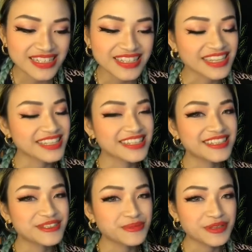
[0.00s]
then
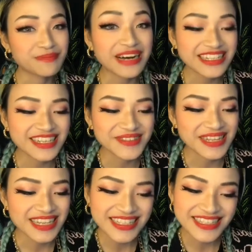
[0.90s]
you'll be my
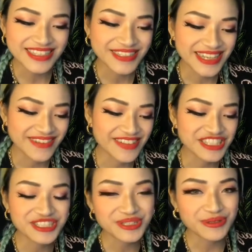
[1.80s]
downline, so you can
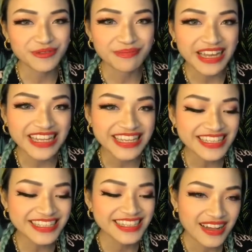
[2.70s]
register with my
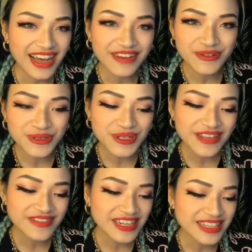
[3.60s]
link. I have also
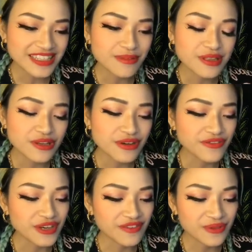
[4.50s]
left the link down below if
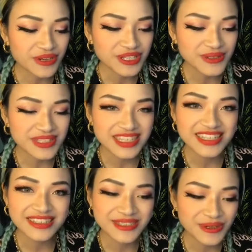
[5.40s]
you ever want to use
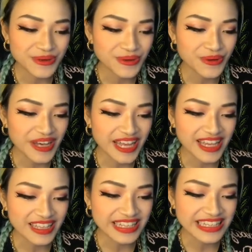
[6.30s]
it, so go ahead
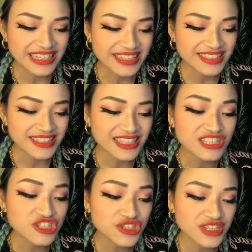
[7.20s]
and key in
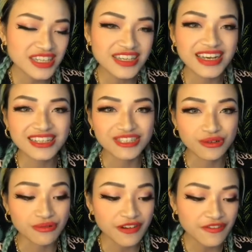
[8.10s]
630 as
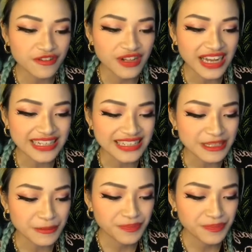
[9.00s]
your Referral ID.